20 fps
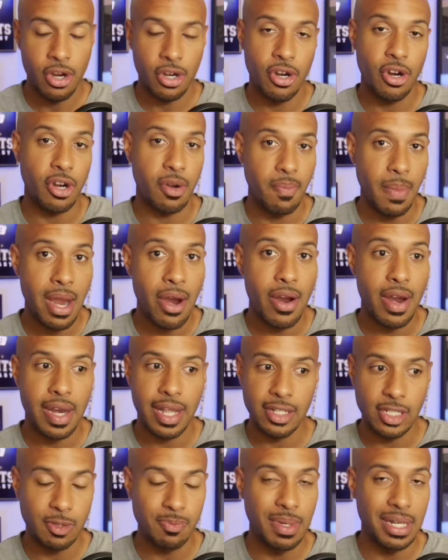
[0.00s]
Kirk Merritt
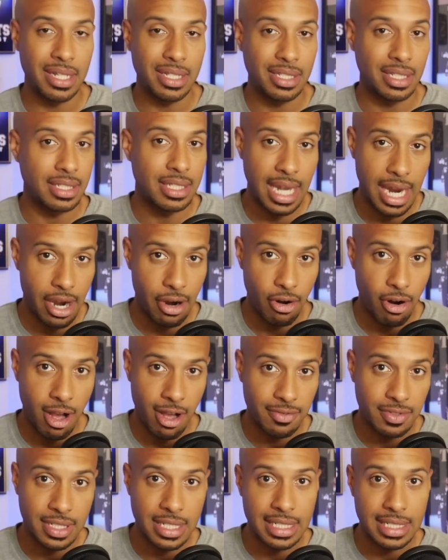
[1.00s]
has spent his entire
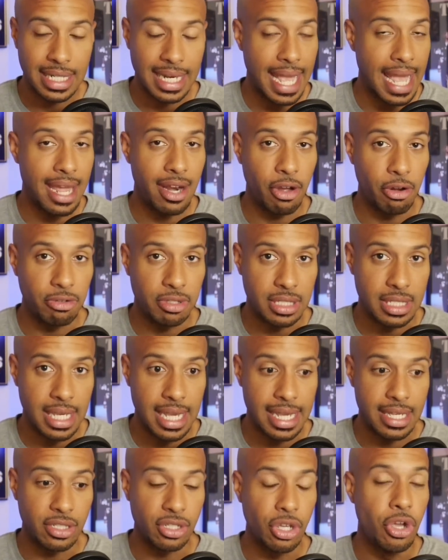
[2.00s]
offseason and
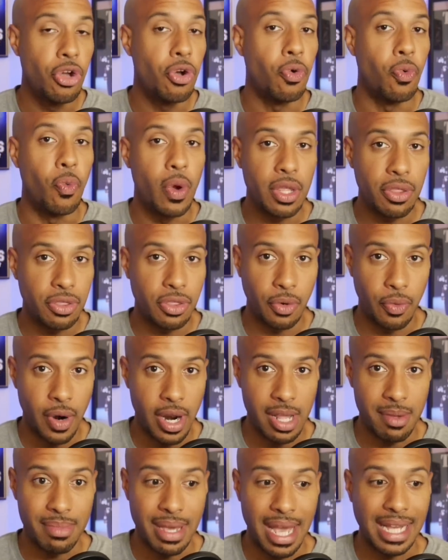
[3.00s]
OTAs with the
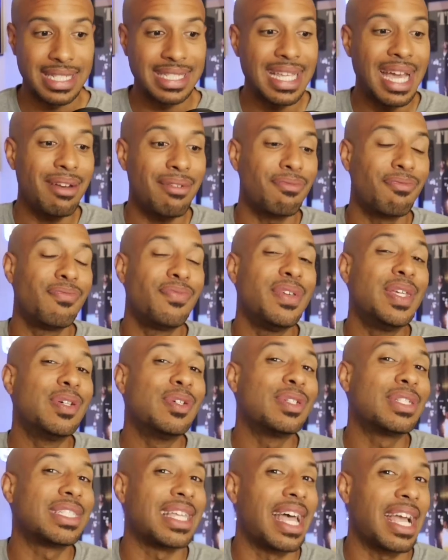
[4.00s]
running backs. That
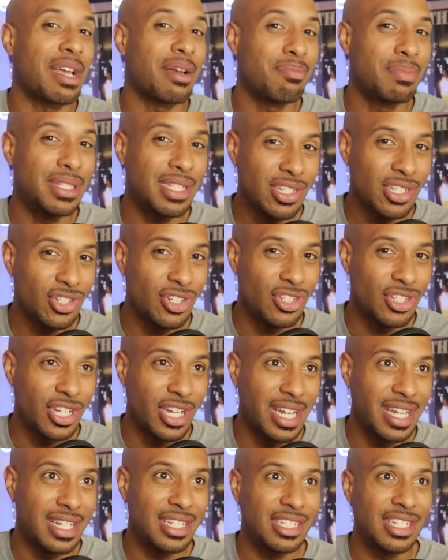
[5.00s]
feels like a position
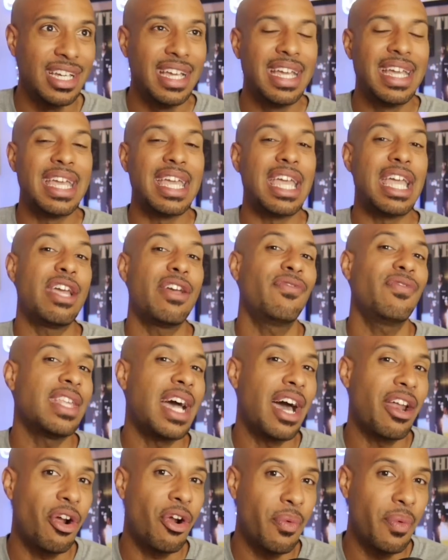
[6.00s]
change, if
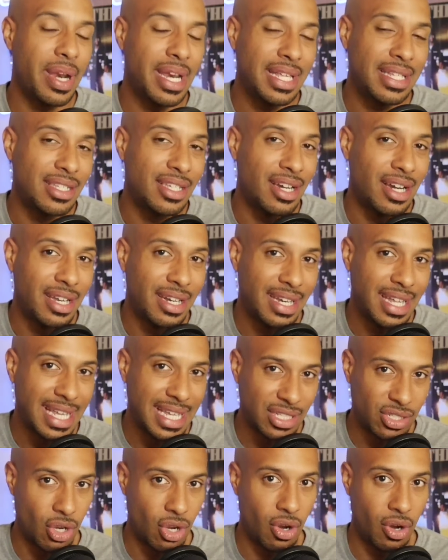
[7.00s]
not already done,
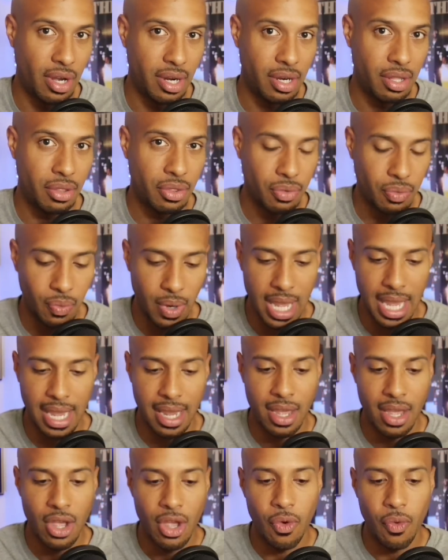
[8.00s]
is on the
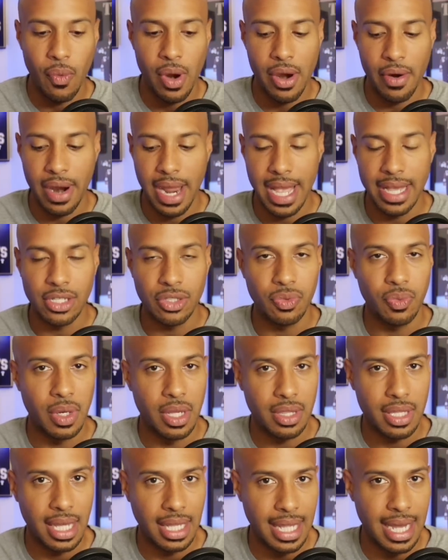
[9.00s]
way. Whereas
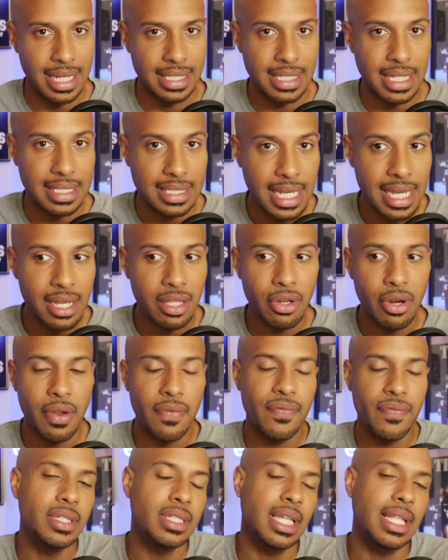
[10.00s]
with Alontae Taylor,
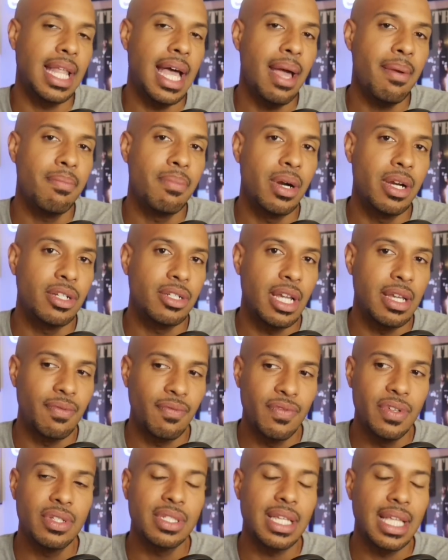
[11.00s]
it feels
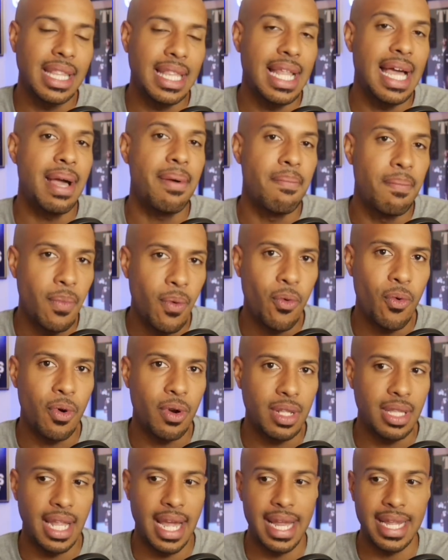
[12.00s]
a lot
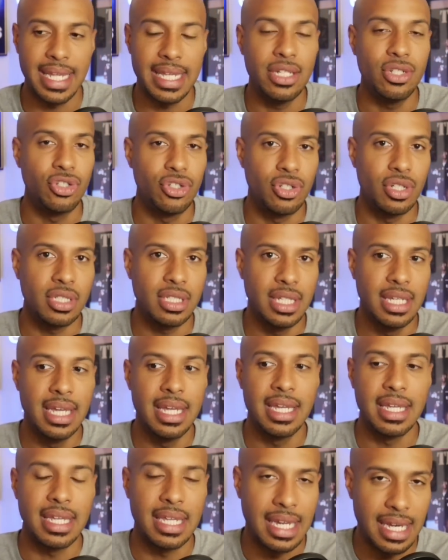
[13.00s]
more like he's just
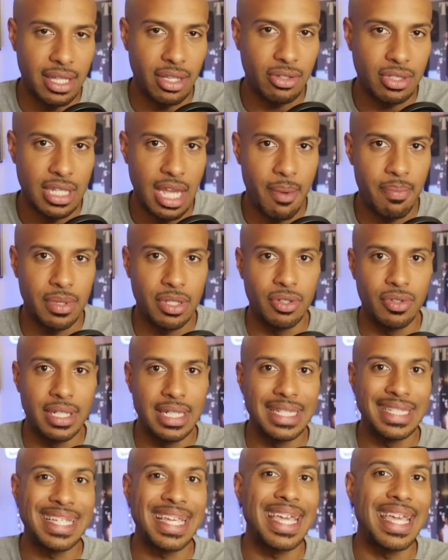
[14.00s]
getting those
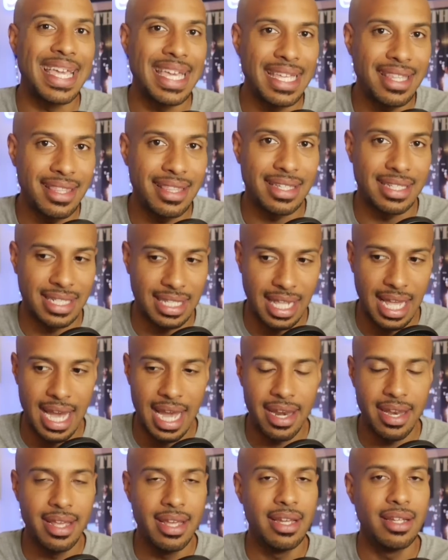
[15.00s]
opportunities in the
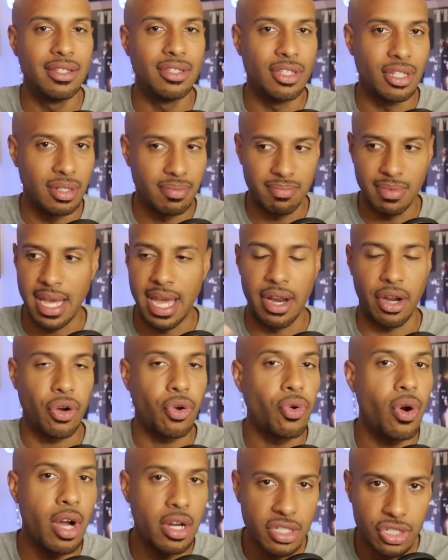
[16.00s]
slot to kind of
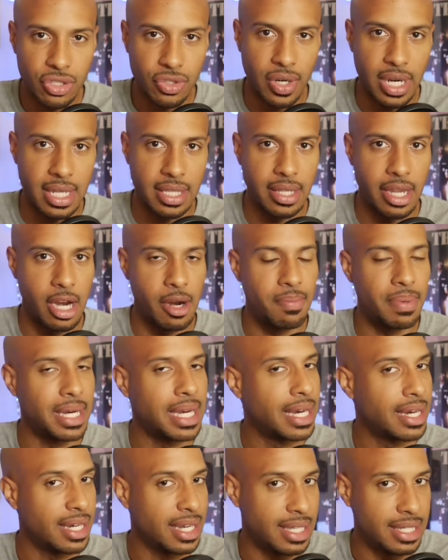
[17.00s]
cross train there, but
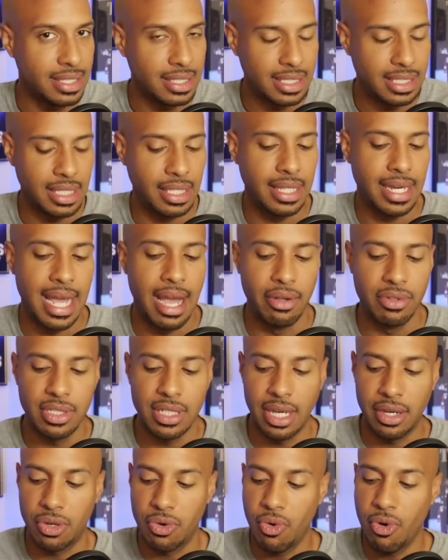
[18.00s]
he is still an
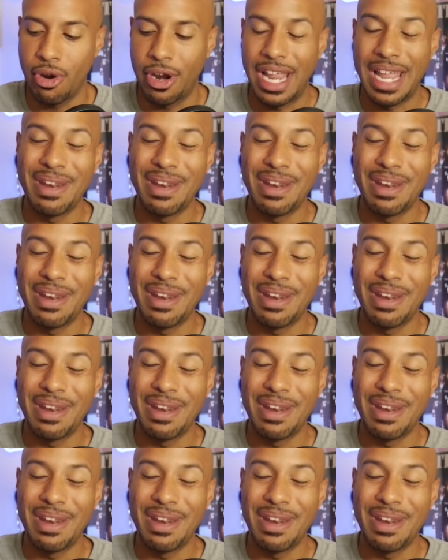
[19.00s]
outside corner.